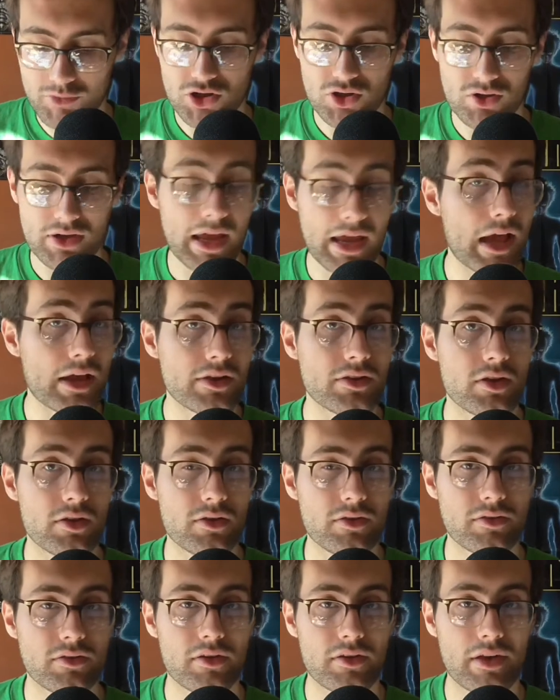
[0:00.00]
you can
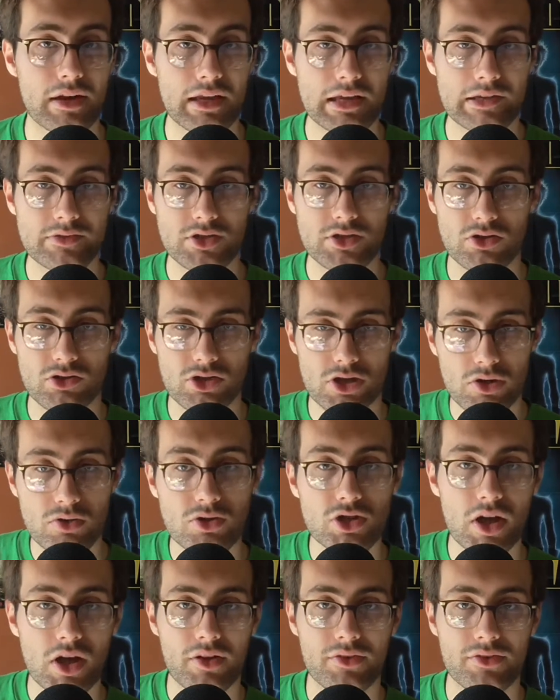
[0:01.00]
use, and it gives you 2
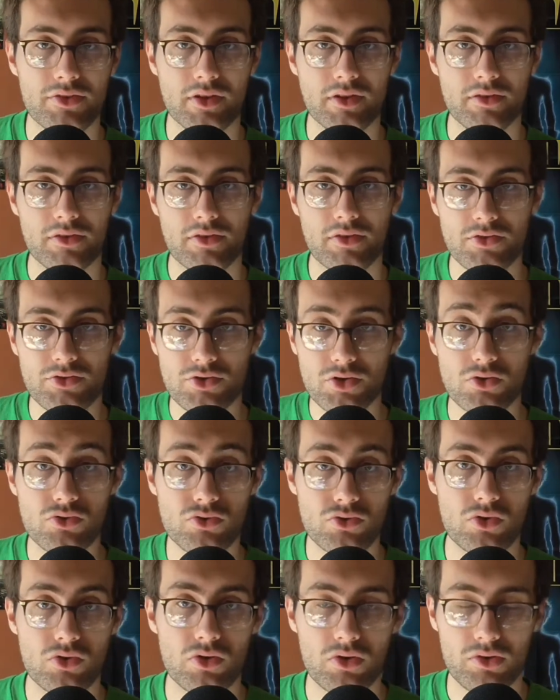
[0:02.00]
chances, 2
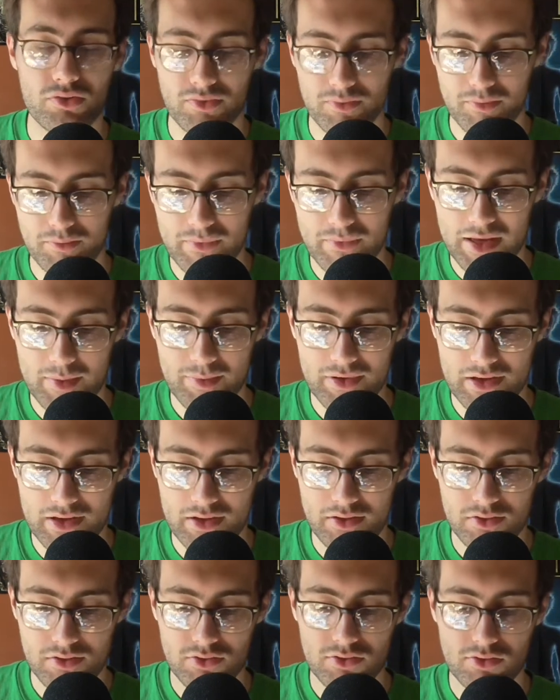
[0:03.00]
draws,
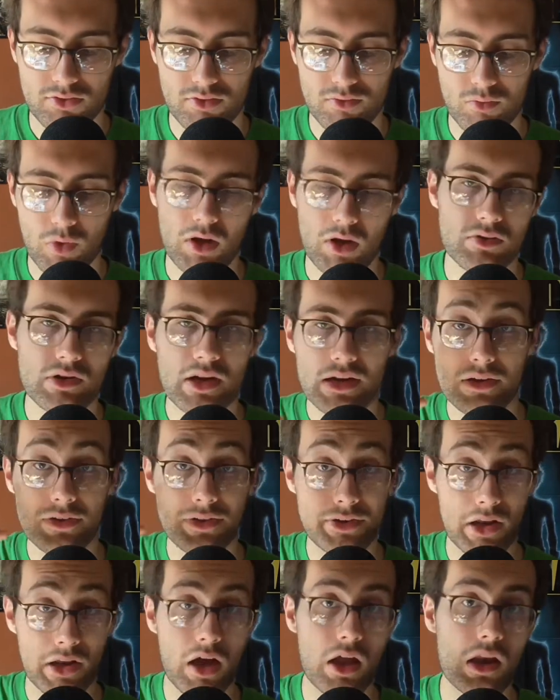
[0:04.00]
maybe, well,
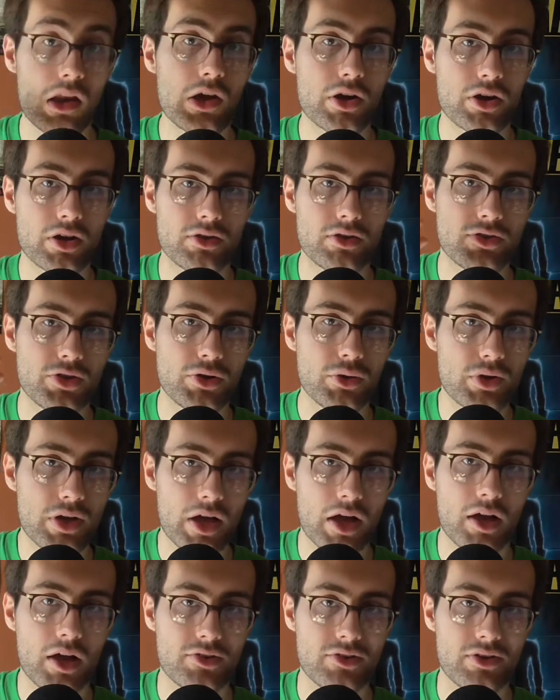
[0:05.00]
a look at 2
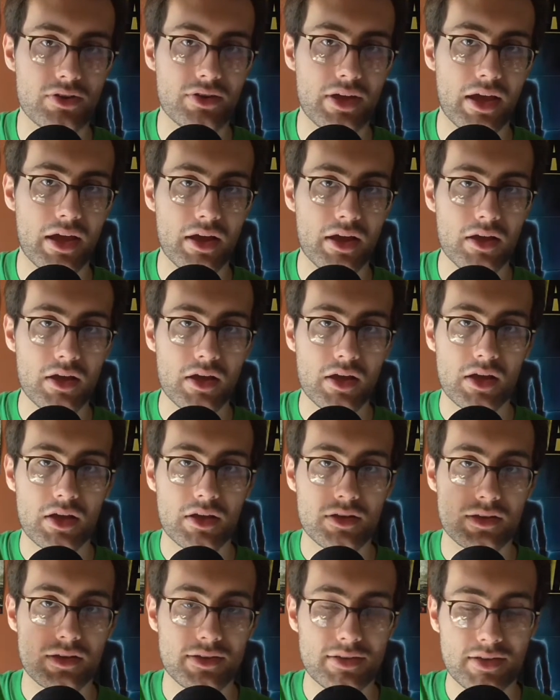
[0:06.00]
cards of your deck
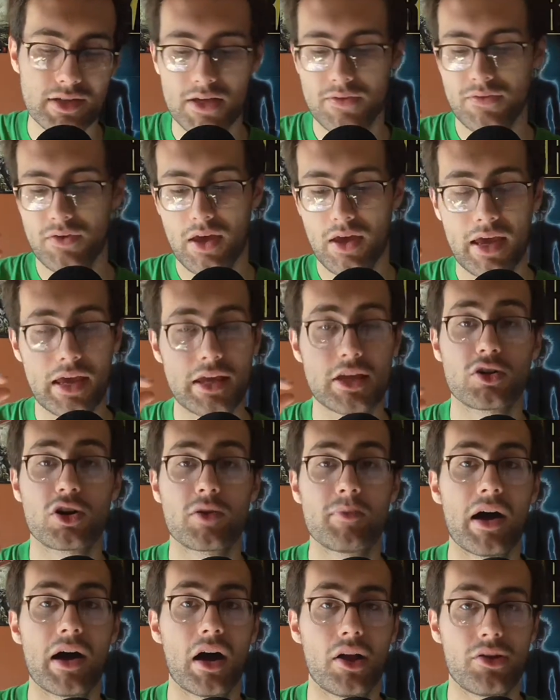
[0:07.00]
to see if you hit your
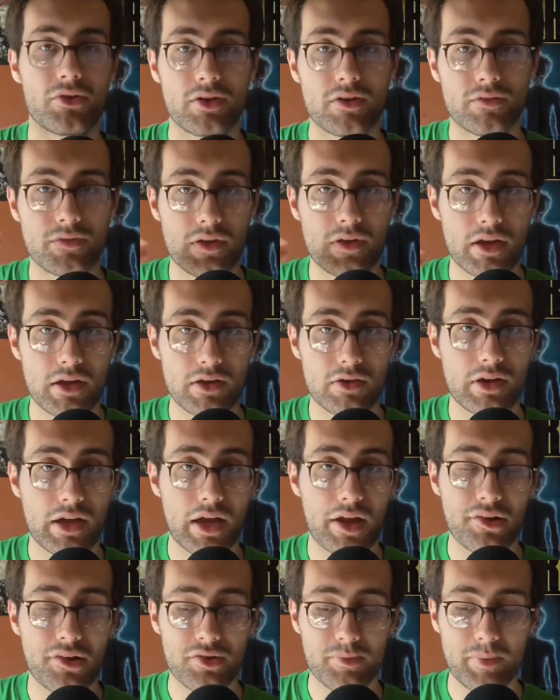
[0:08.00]
Amanda, if you hit your
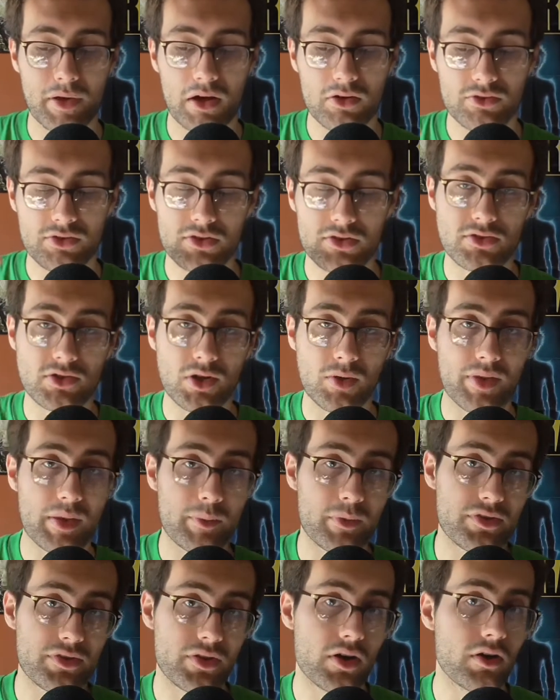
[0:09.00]
counter spell, to stop them
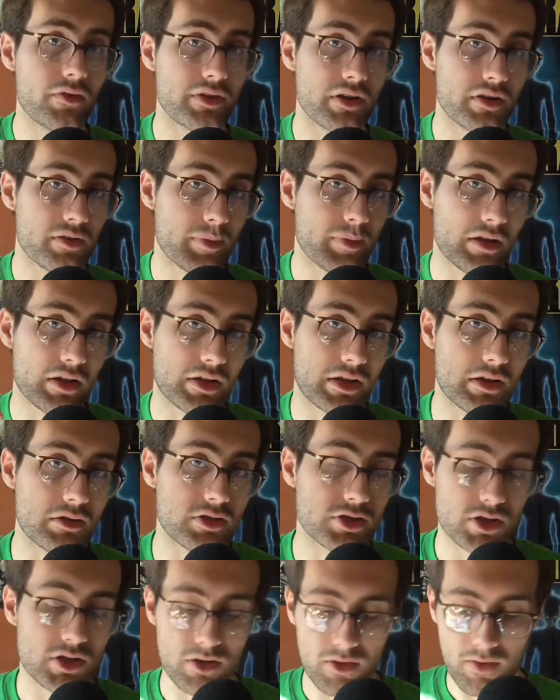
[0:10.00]
resolving the spell that
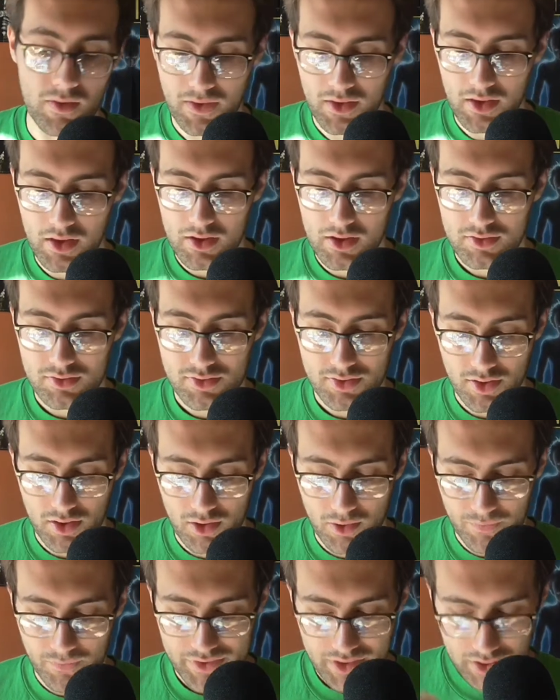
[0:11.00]
kills you.
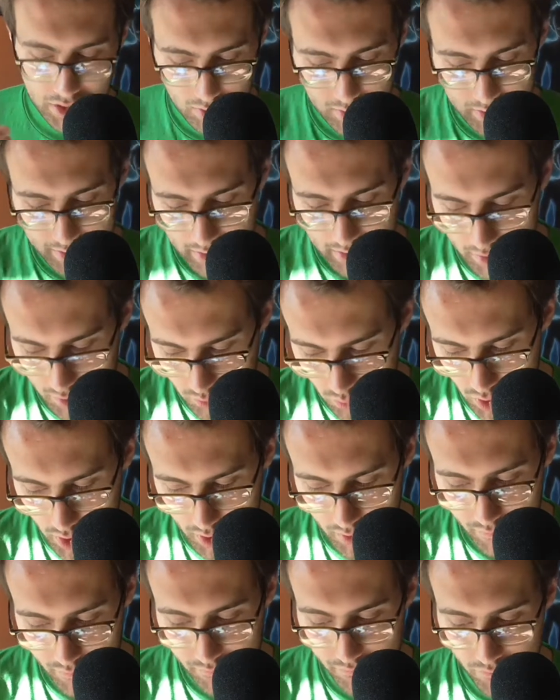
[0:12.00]
So currently I
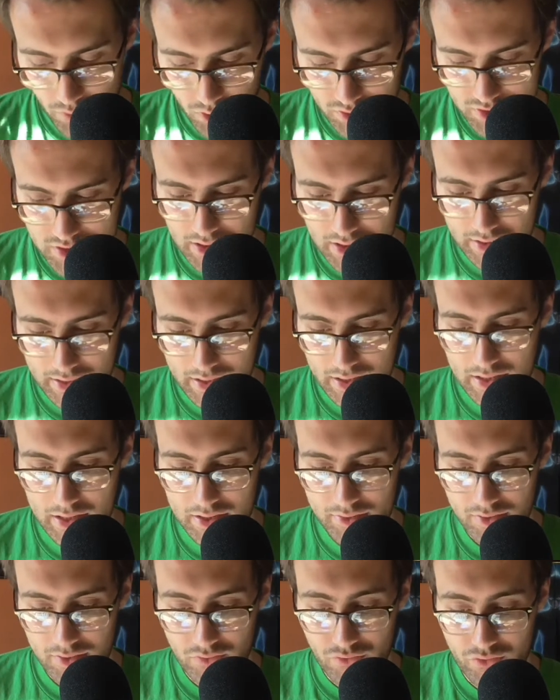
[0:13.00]
run 4 Sleight of
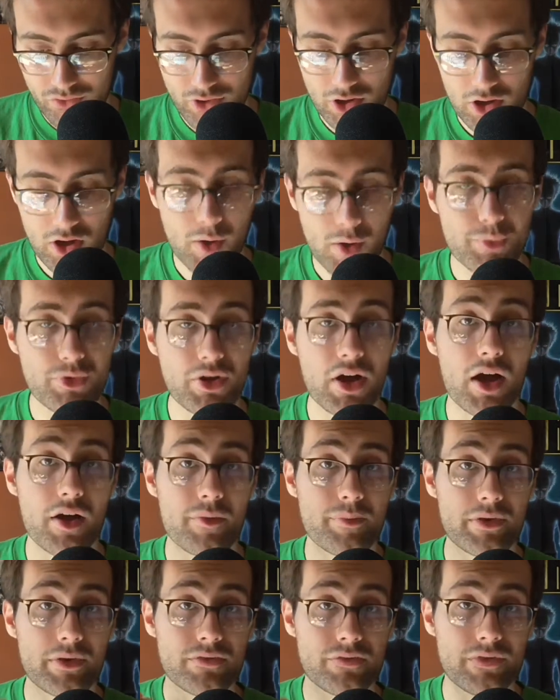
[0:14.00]
Hand and 3 Opt.
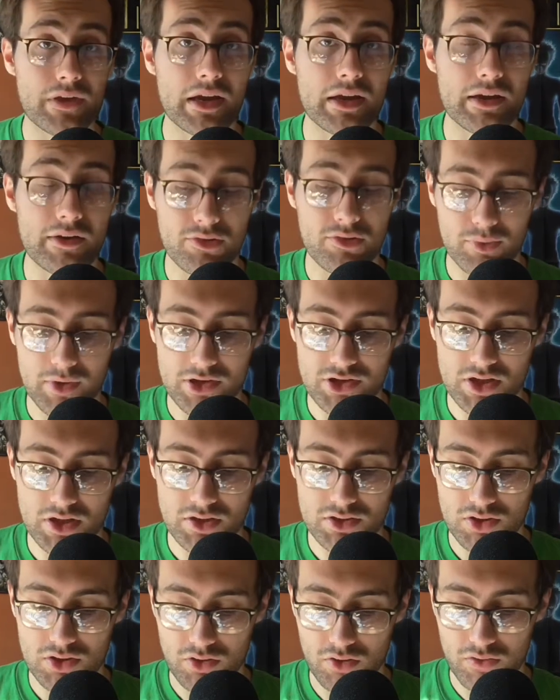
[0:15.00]
I've been thinking of switching
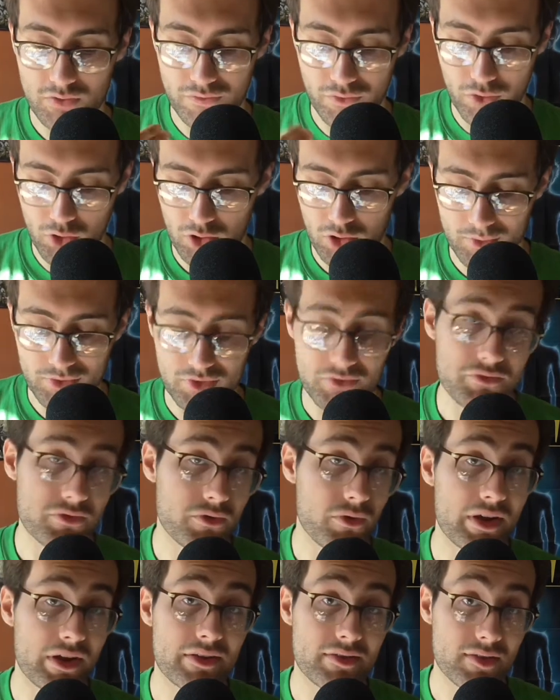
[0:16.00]
to 4 Opt and
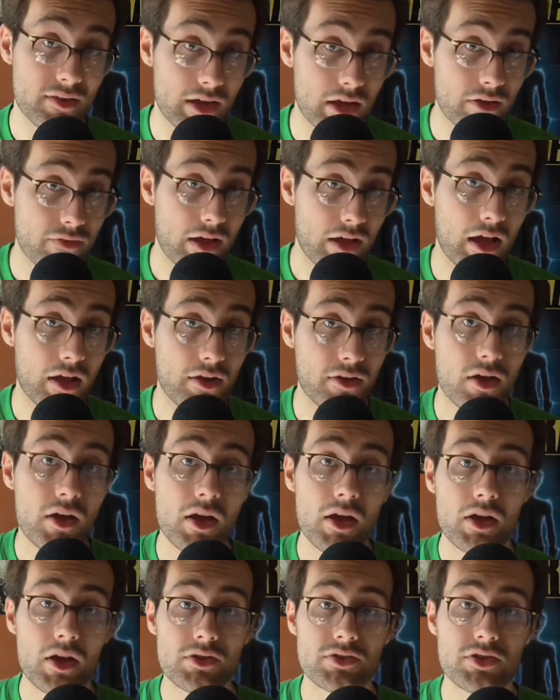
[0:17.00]
3 Sleight of Hand,
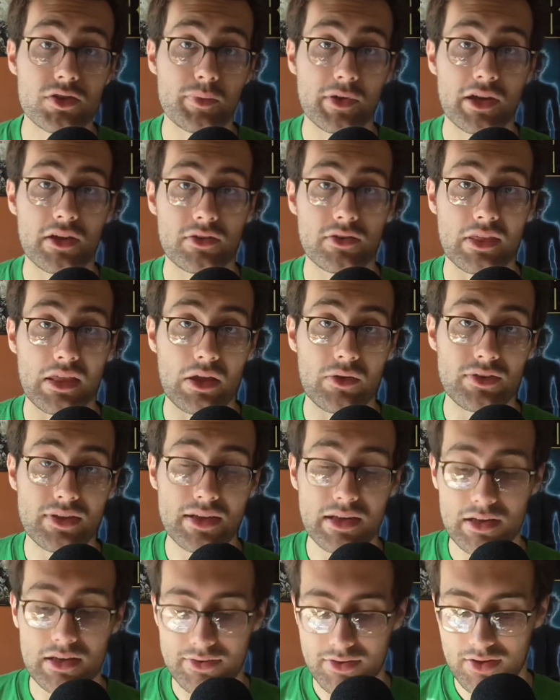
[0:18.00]
just because of the
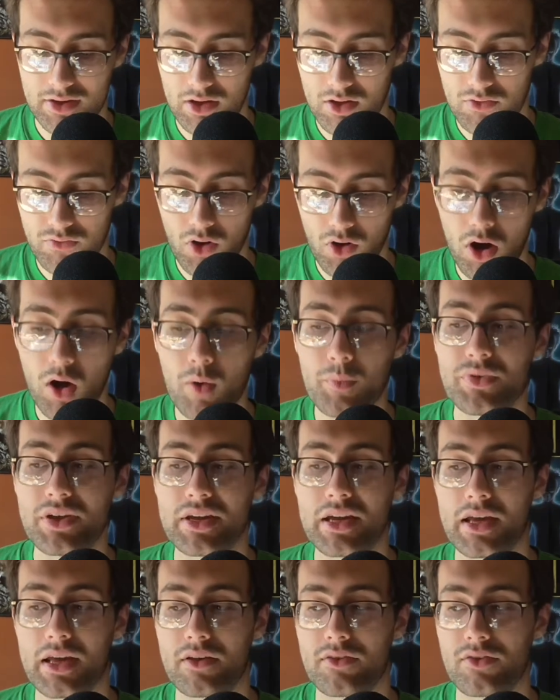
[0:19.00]
utility of Opt
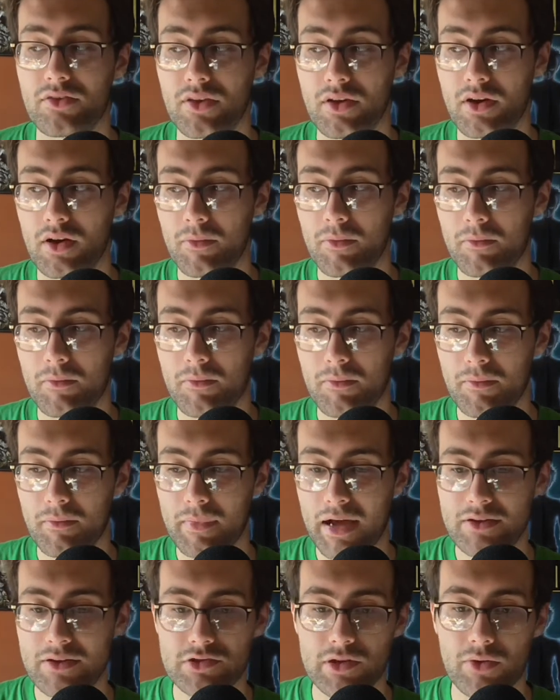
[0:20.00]
against
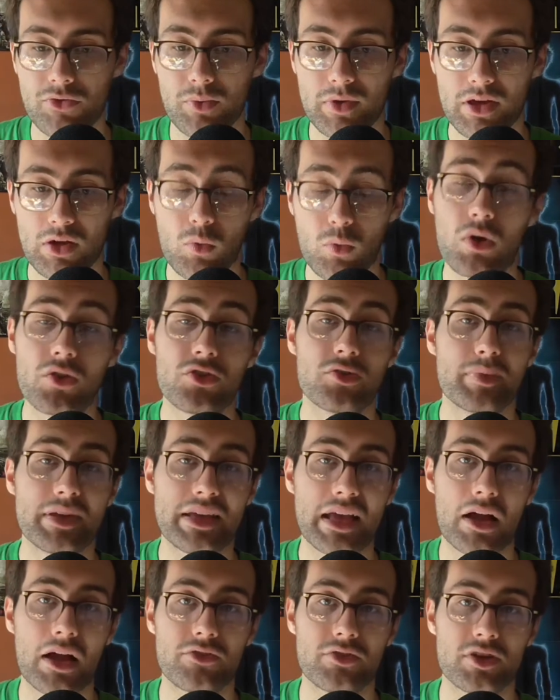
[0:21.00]
matchups where you want to be
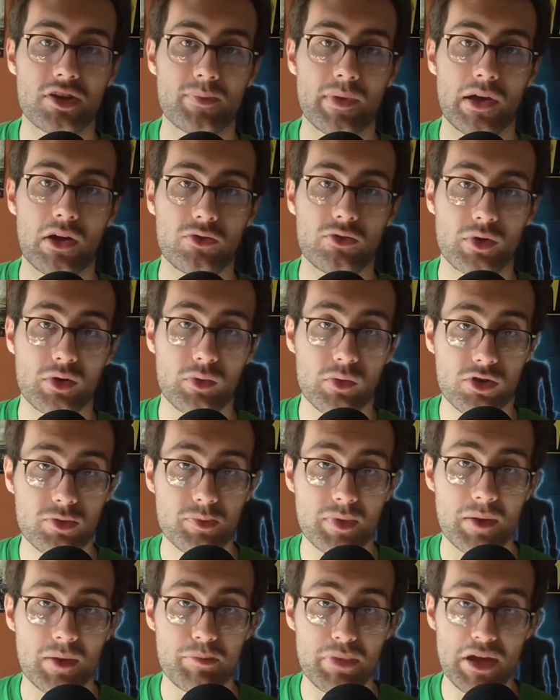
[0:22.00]
countering spells, when you want to
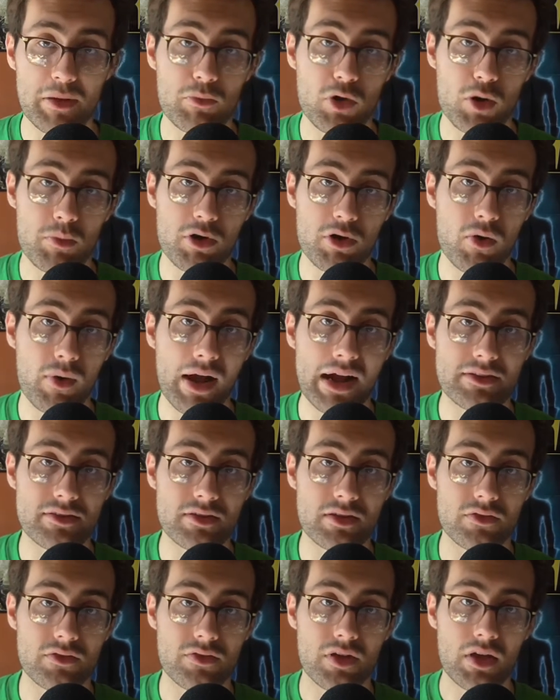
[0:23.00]
be a bit more proactive